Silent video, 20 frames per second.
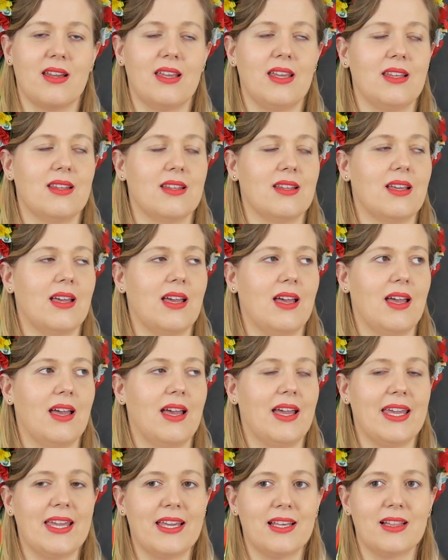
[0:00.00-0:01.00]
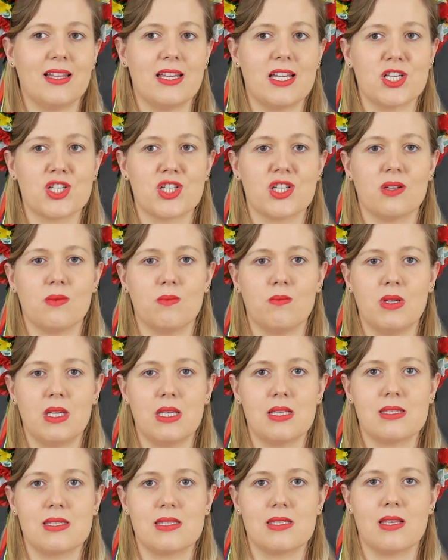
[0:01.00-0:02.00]
in English,
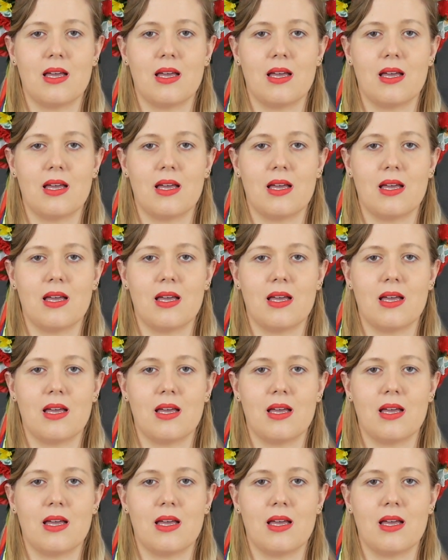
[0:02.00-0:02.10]
means